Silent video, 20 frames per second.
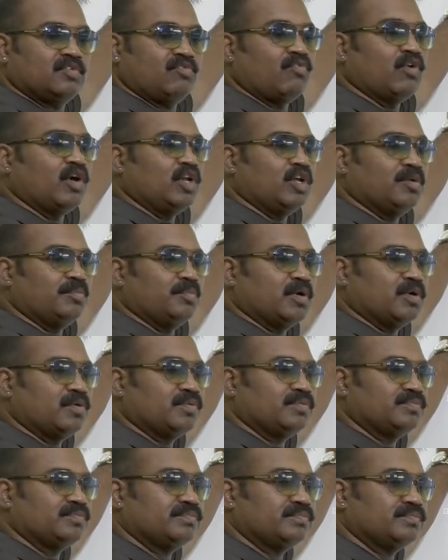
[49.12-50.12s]
Volume, no,
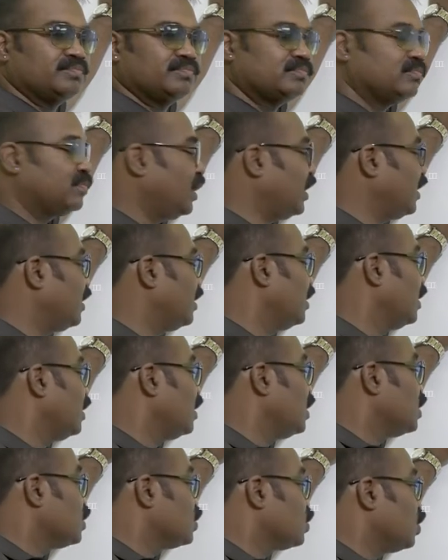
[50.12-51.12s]
right?
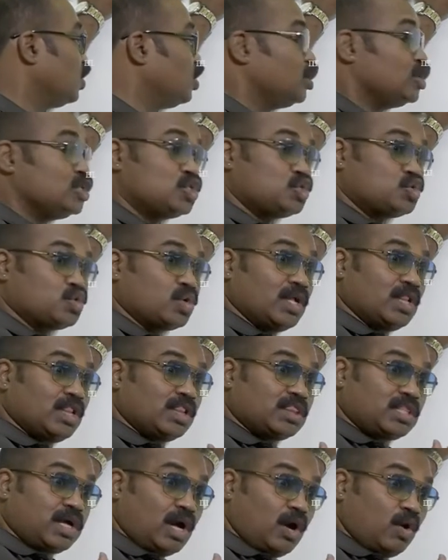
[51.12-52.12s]
So
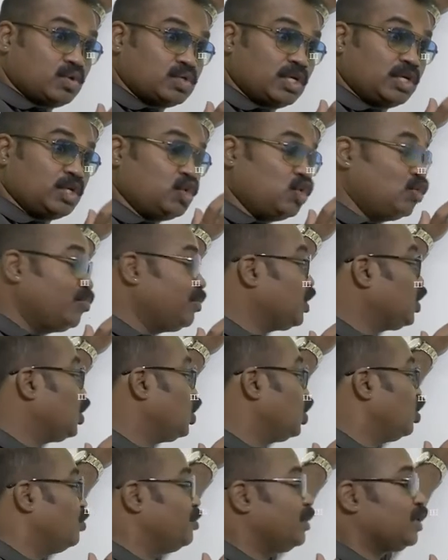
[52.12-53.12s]
12,000 cubic
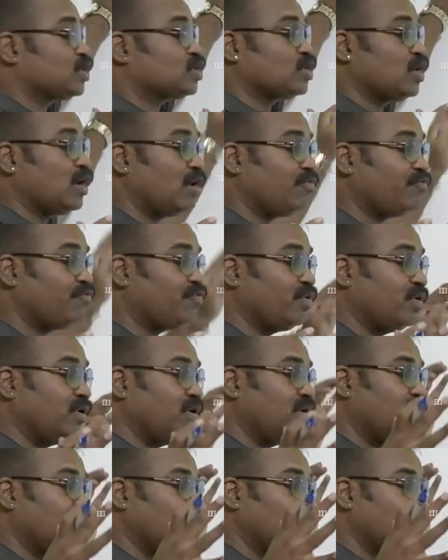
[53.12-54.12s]
kilometers of
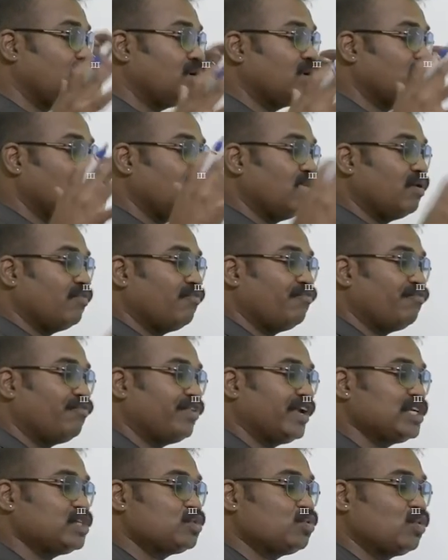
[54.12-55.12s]

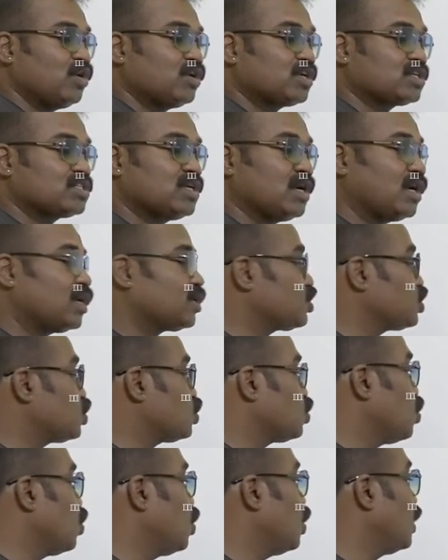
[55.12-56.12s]
fresh waters are
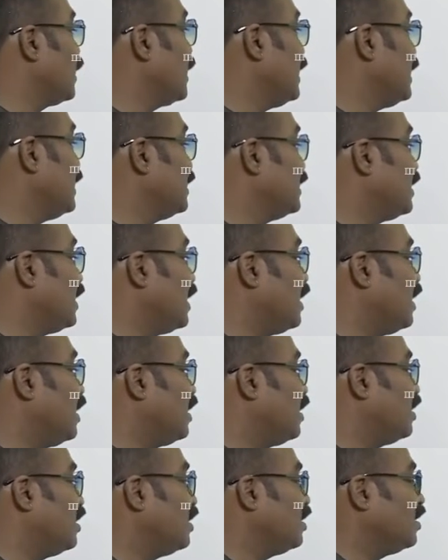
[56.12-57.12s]
stored in
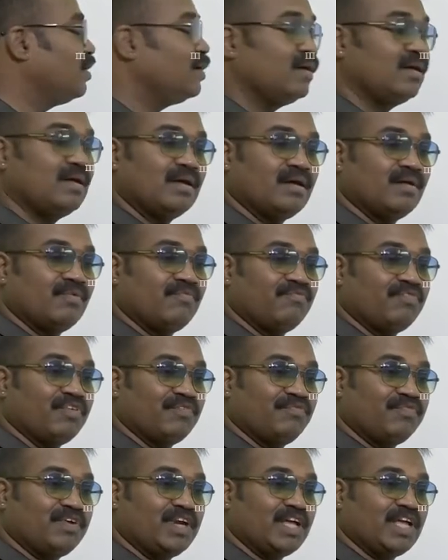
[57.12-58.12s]
the
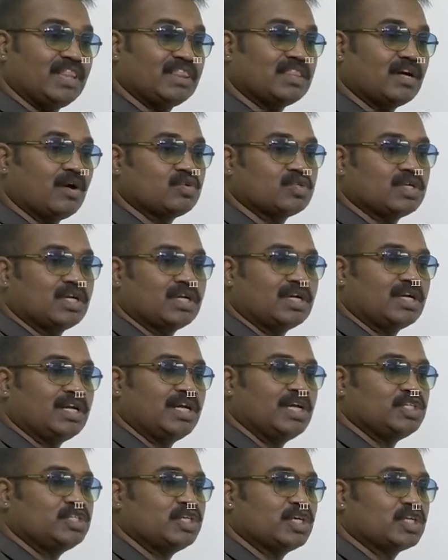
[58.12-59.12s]
15,000
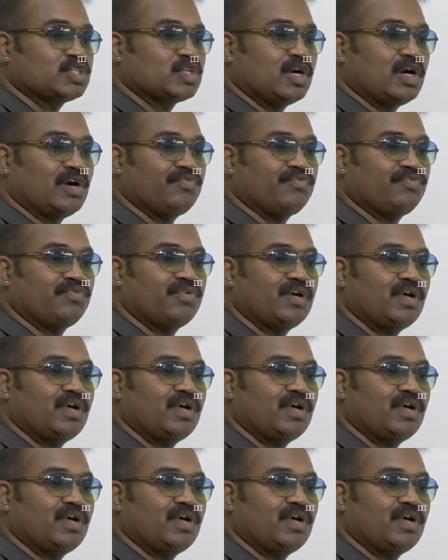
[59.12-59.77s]
glaciers of